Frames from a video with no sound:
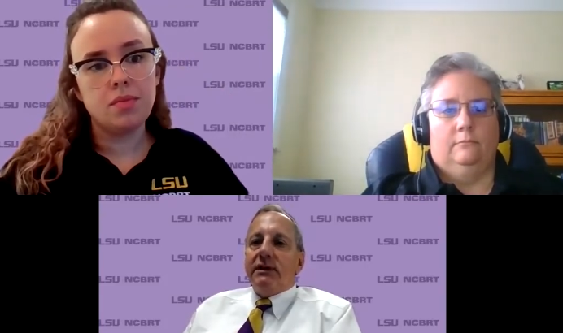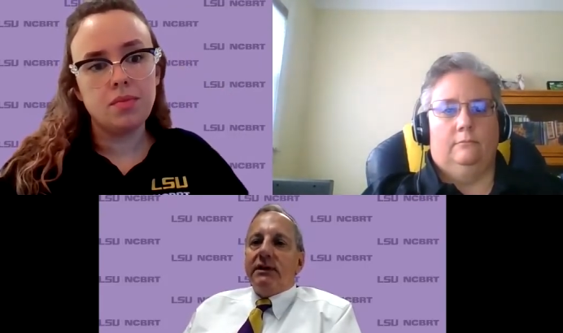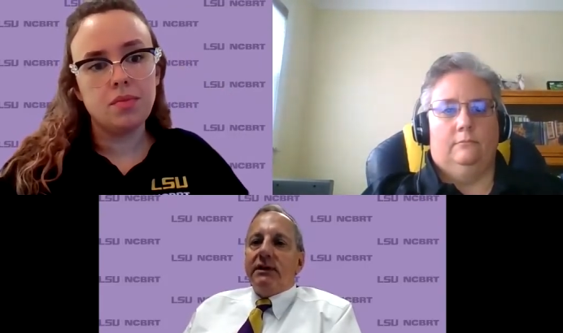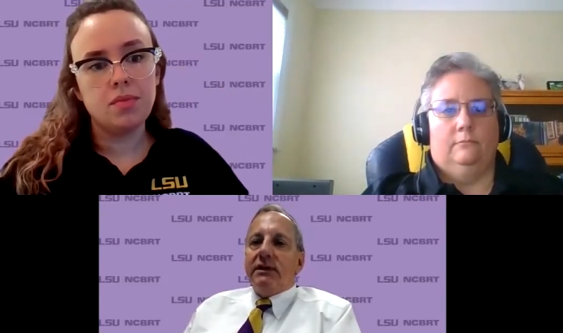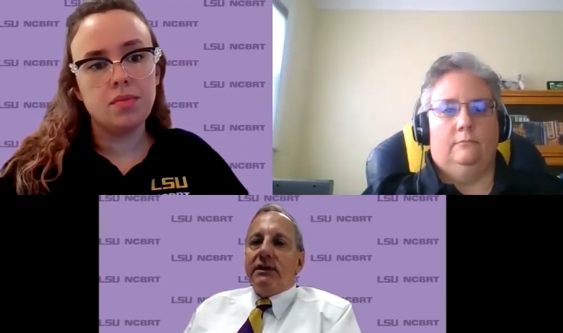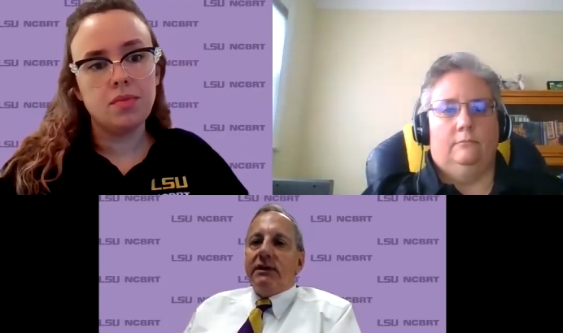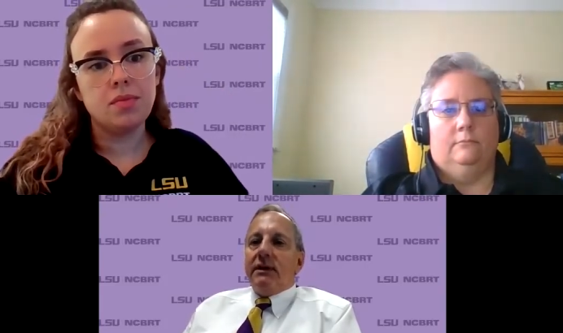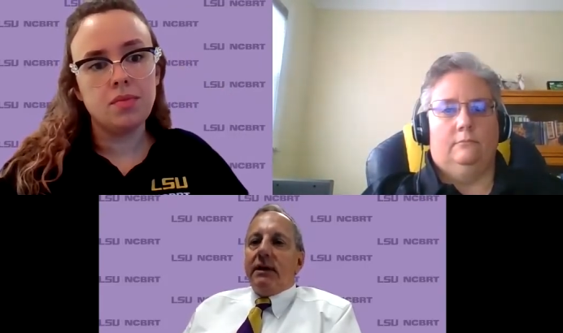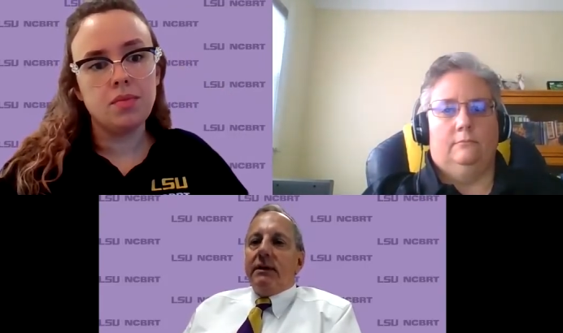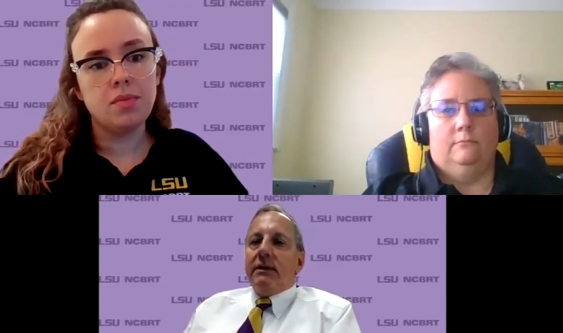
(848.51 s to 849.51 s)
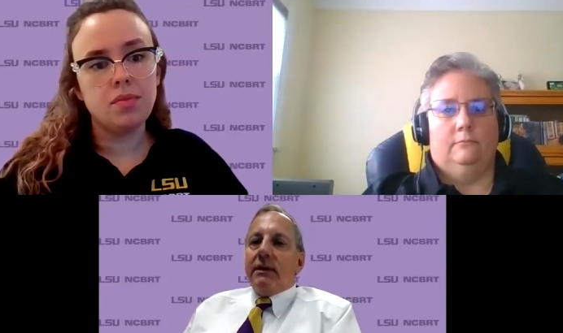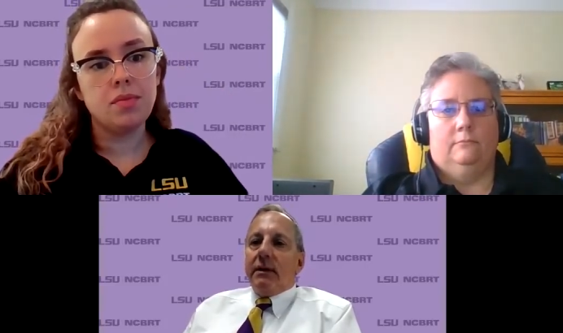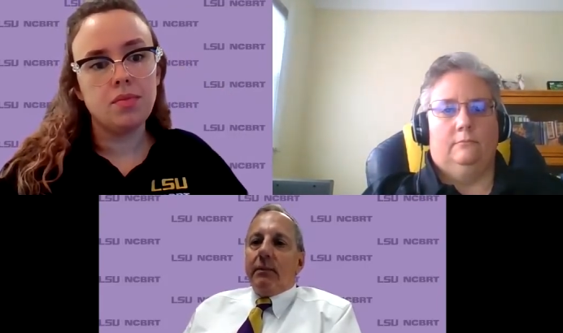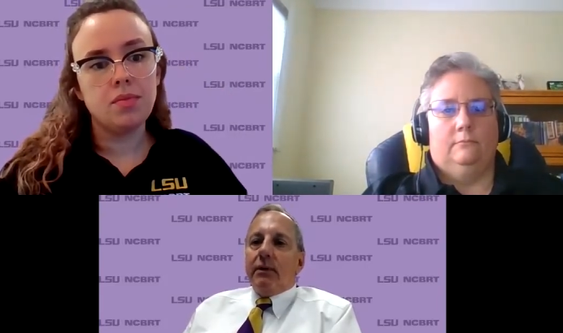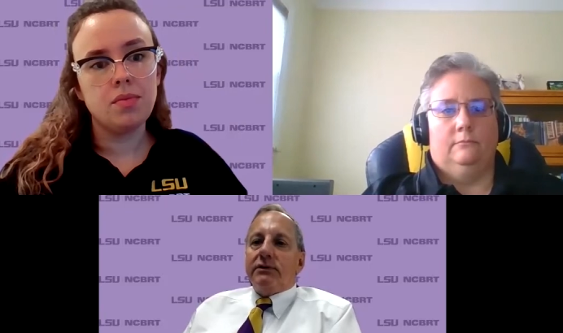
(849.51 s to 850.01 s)
Speaker 1: uh, in a
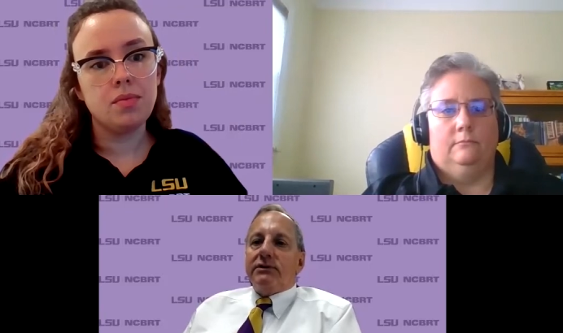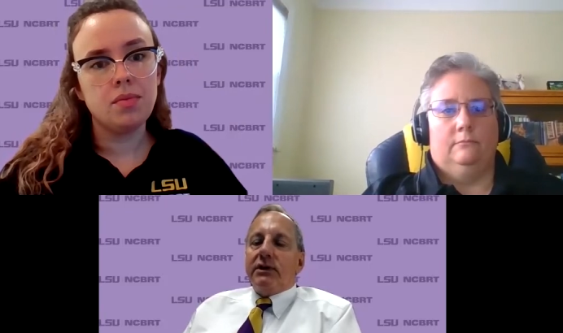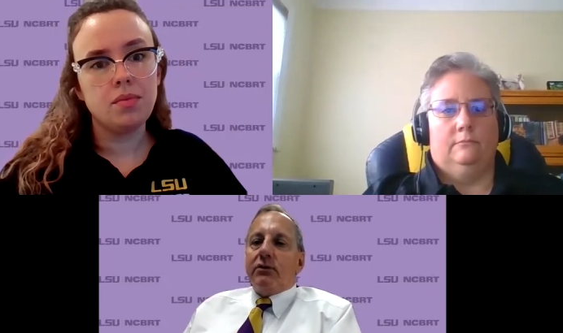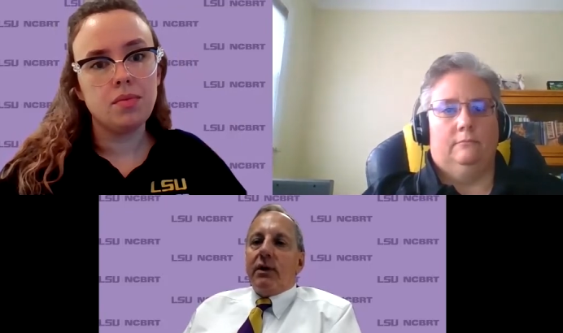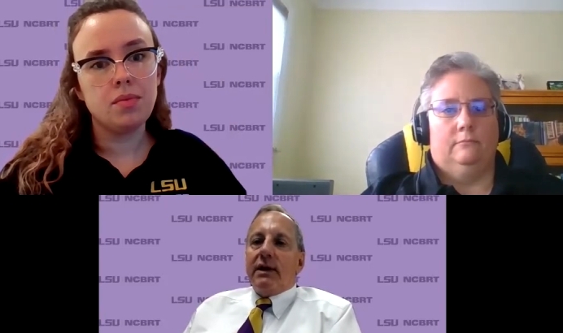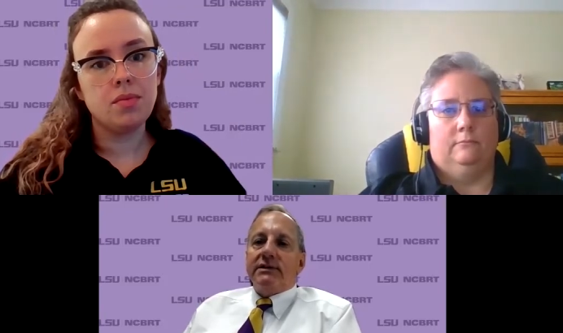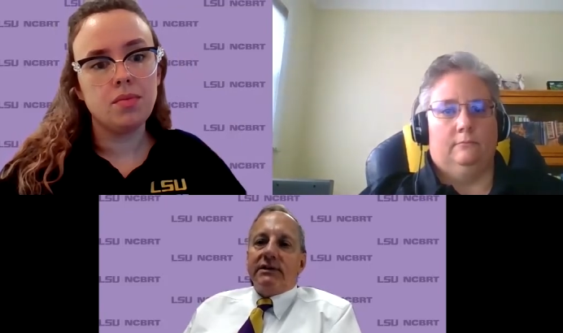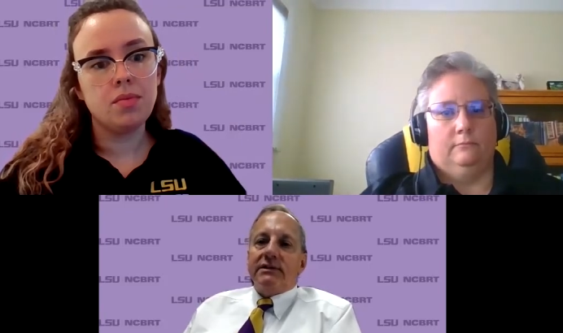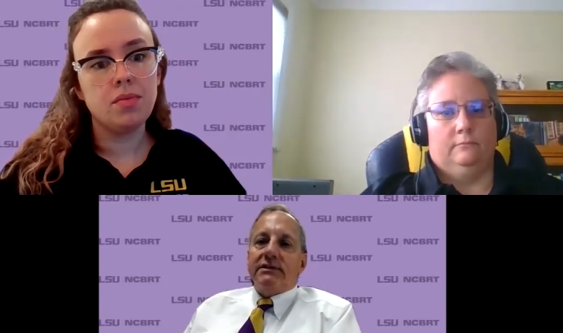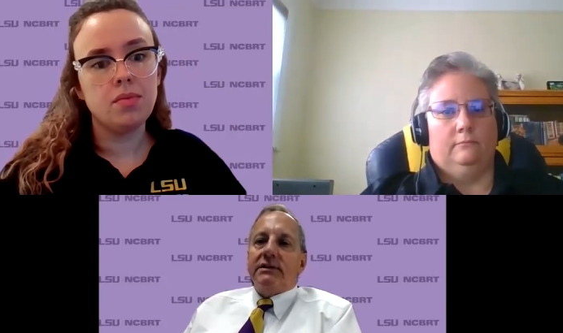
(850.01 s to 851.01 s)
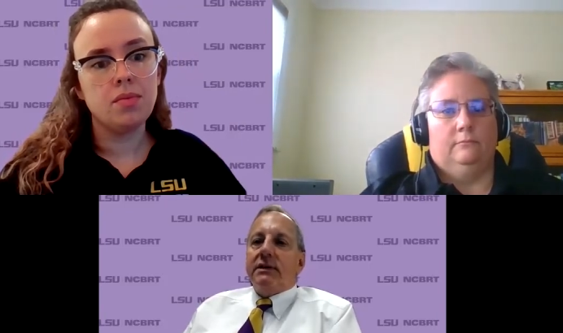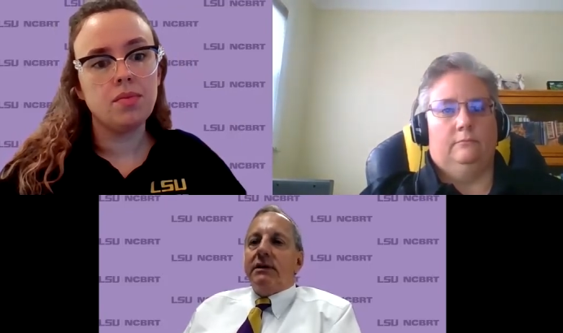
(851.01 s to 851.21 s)
emergency crisis,